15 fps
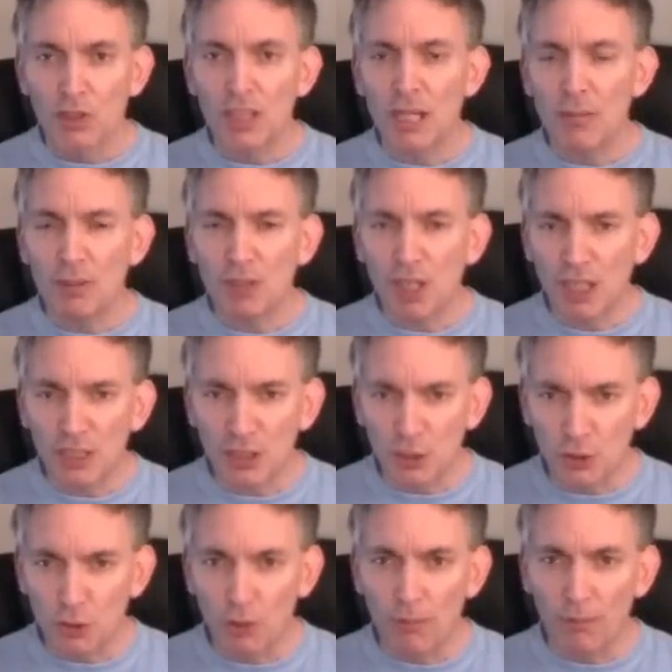So temperature has
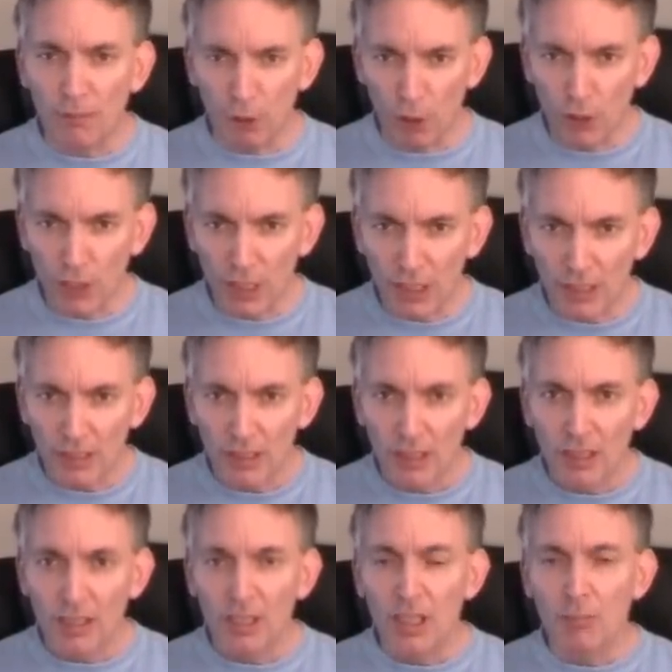to drop further,
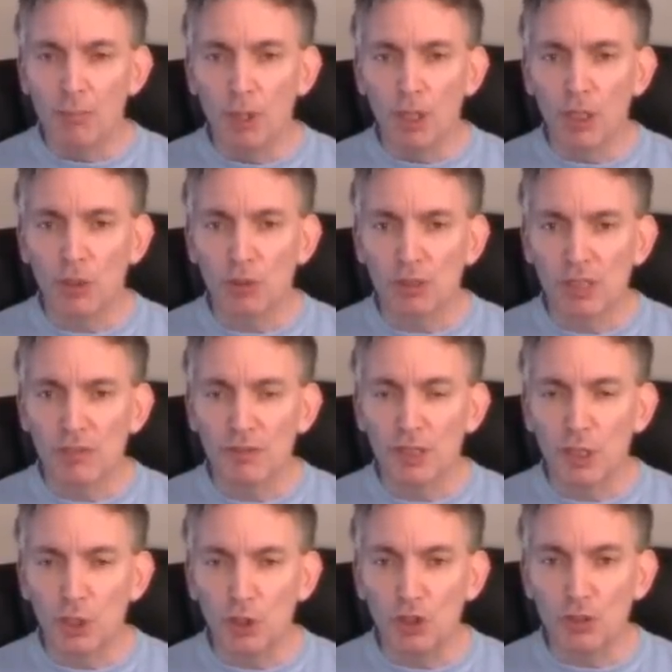the molecules
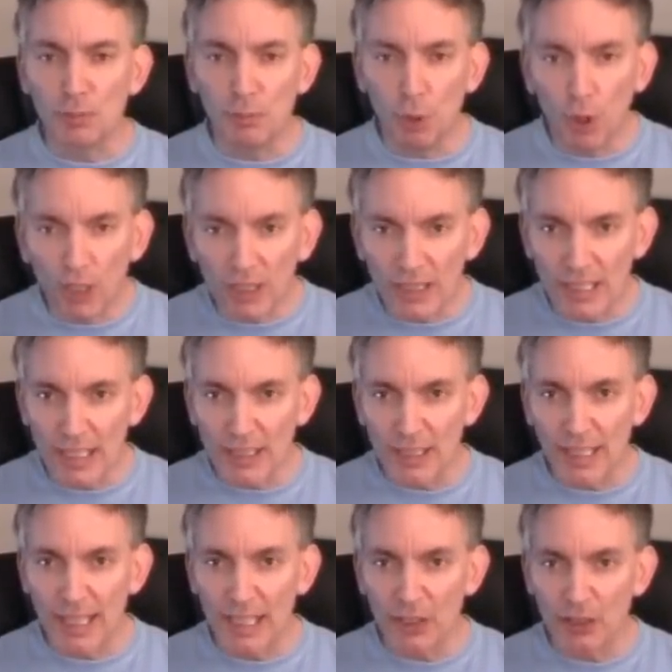have to lose more
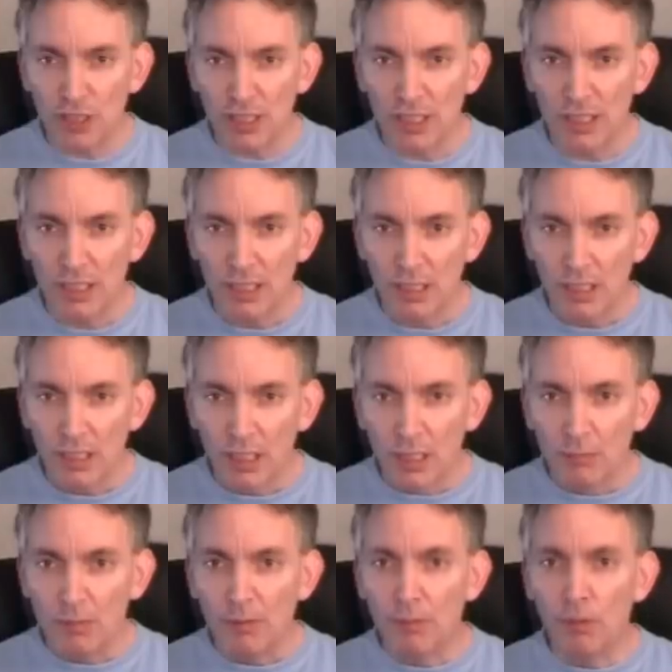kinetic energy
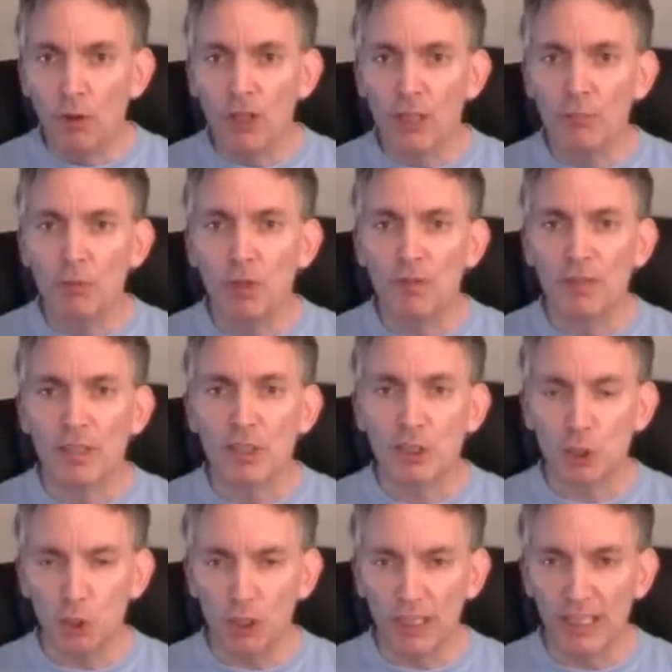before they're moving
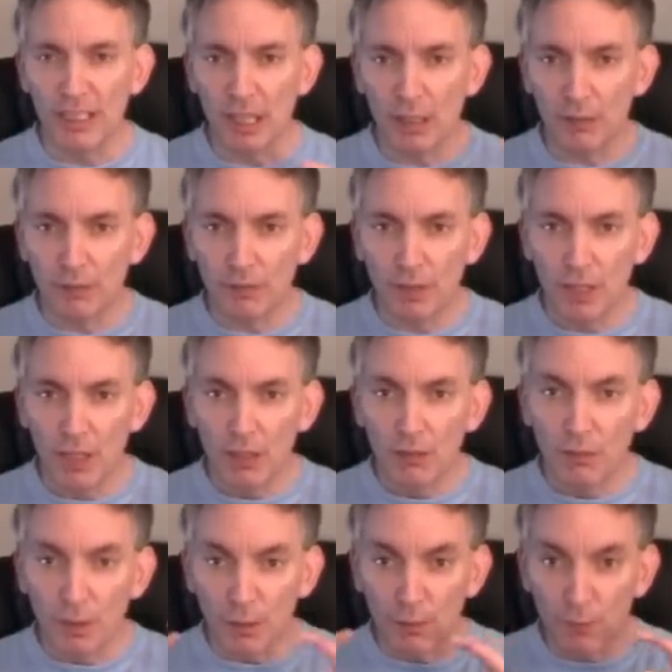slowly enough
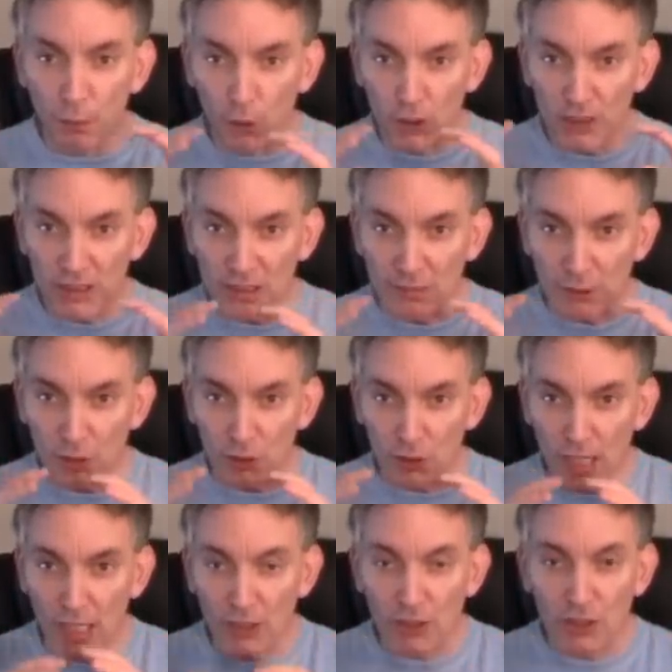for the forces of
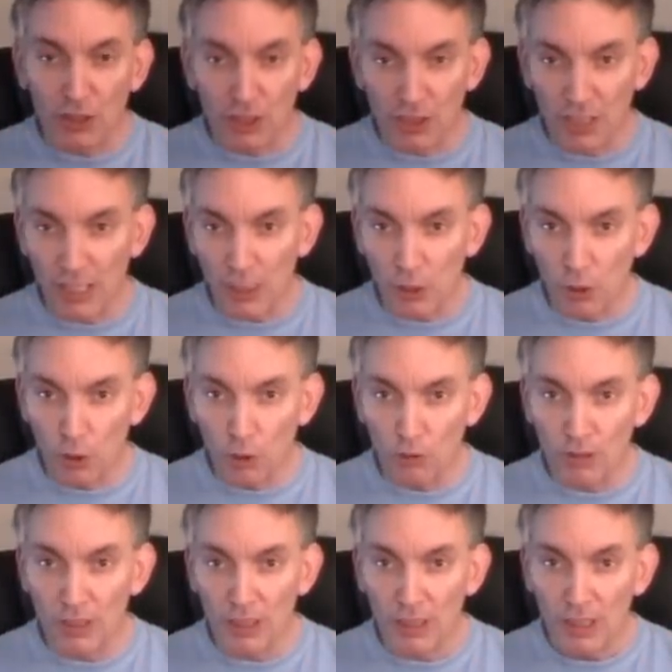attraction to take
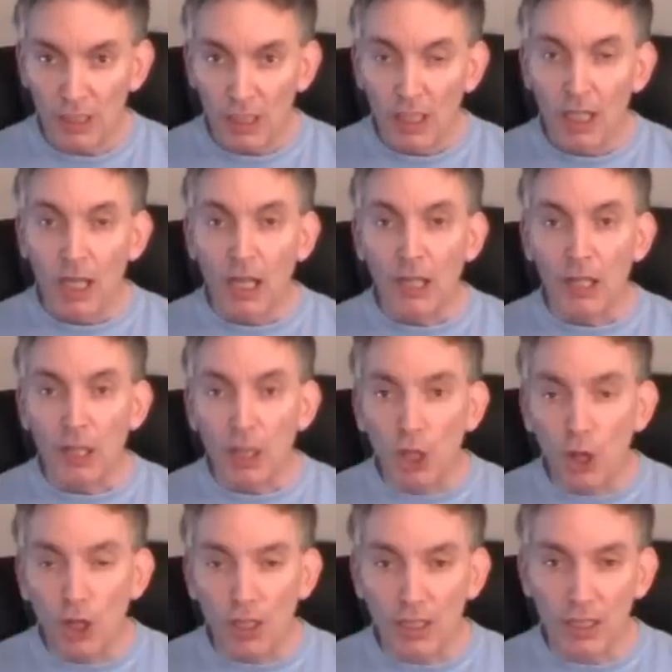hold and
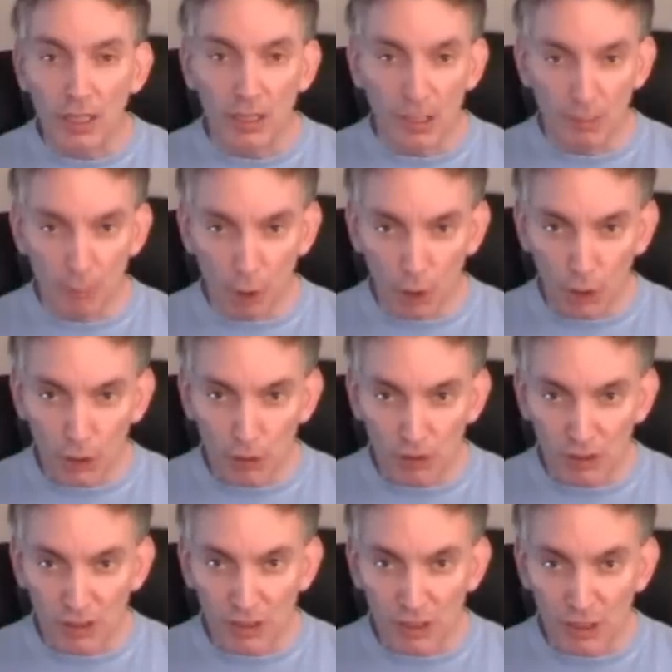lock the
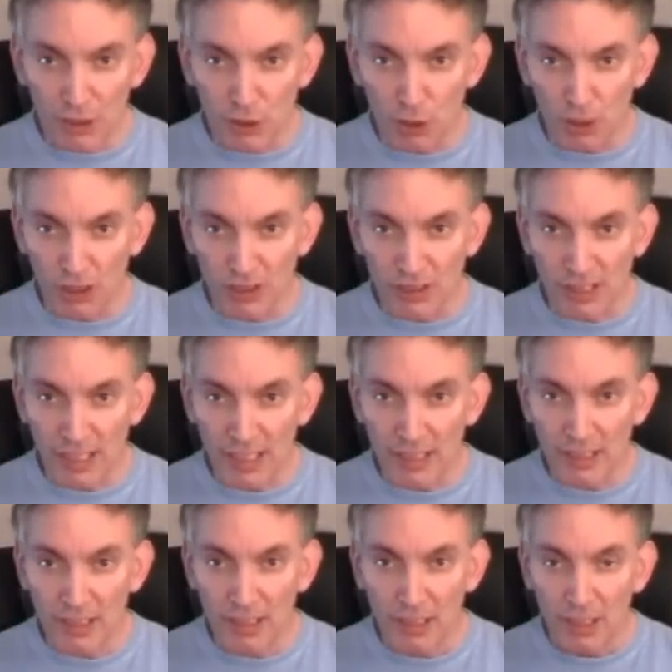molecules into the solid
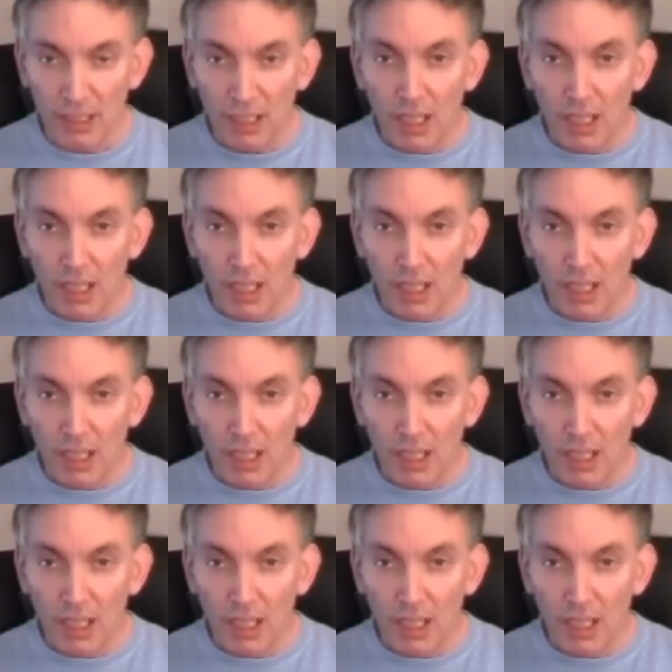state